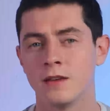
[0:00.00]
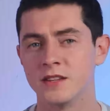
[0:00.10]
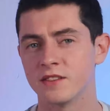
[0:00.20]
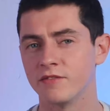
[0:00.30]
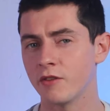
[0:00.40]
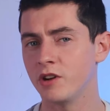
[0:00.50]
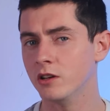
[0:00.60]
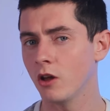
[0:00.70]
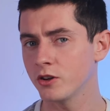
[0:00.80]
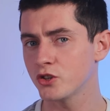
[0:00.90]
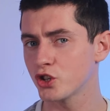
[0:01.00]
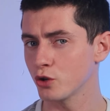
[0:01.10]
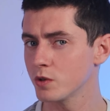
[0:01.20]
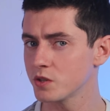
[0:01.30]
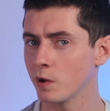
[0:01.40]
It's a very light
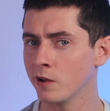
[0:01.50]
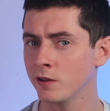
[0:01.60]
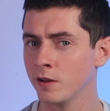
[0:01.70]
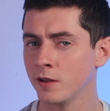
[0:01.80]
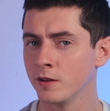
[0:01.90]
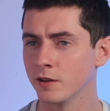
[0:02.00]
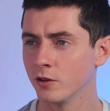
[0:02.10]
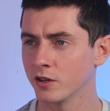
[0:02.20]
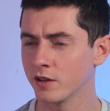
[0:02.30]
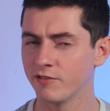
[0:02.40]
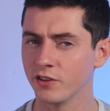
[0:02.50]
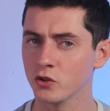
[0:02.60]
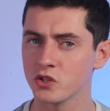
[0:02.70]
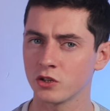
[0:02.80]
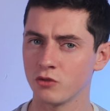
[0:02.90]
shoe as well. Like it
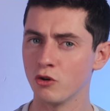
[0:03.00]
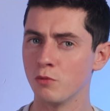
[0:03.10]
feels like you're